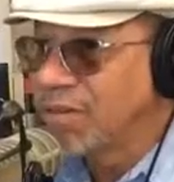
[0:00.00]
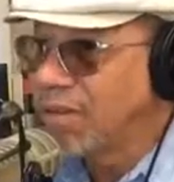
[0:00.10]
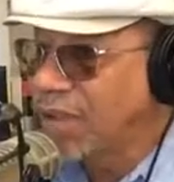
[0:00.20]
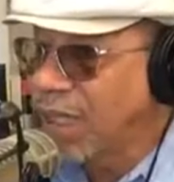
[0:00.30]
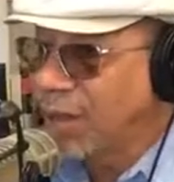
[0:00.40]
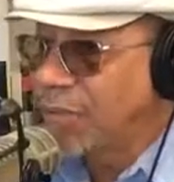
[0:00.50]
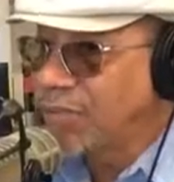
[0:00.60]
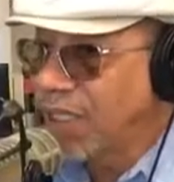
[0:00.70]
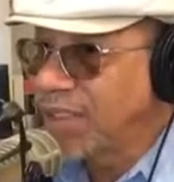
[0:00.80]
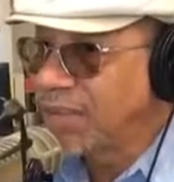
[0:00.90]
look, I'm
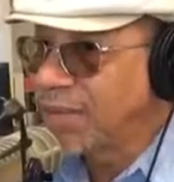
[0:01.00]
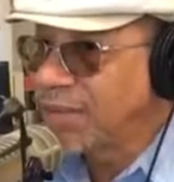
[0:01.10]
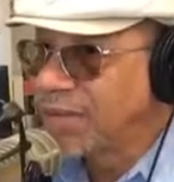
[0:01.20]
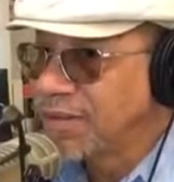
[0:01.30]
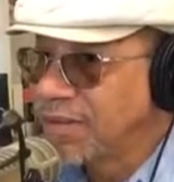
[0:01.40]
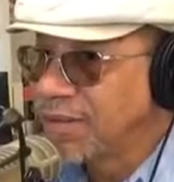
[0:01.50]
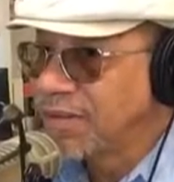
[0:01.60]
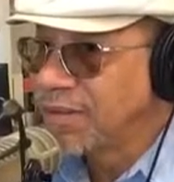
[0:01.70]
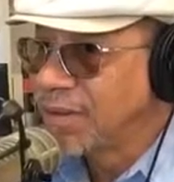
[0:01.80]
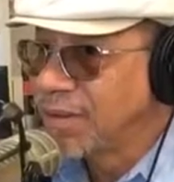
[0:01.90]
telling you,
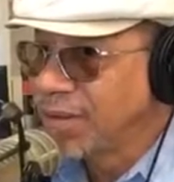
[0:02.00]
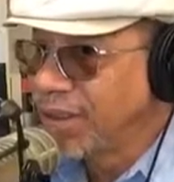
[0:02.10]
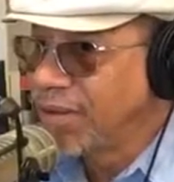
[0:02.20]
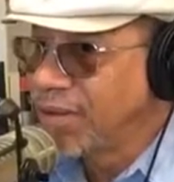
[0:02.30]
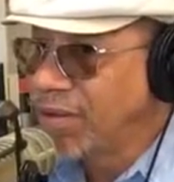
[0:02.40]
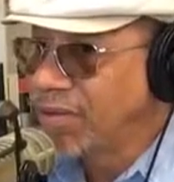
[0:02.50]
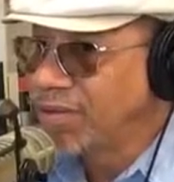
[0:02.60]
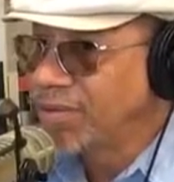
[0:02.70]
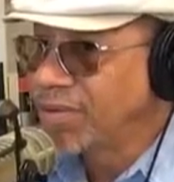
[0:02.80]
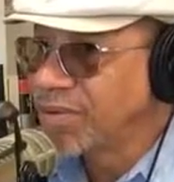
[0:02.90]
there are
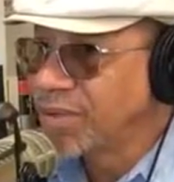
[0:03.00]
those